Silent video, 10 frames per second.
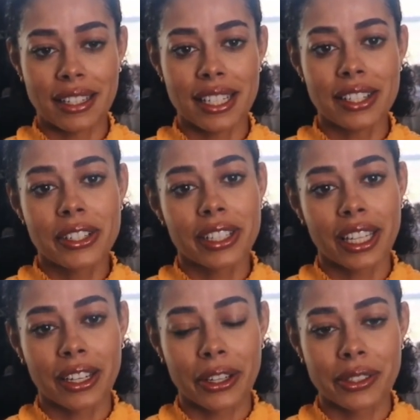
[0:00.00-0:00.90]
and teach your
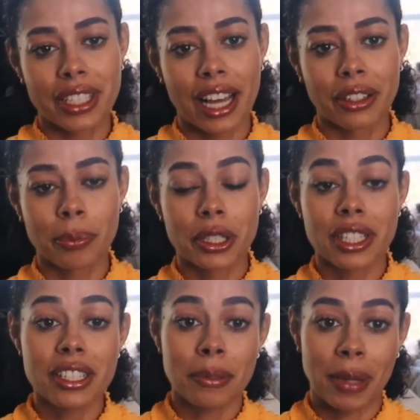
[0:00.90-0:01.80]
kiddos how to
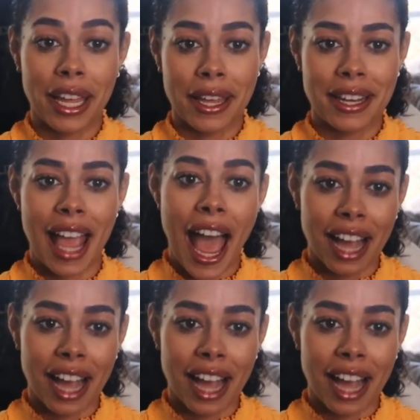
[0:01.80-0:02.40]
participate in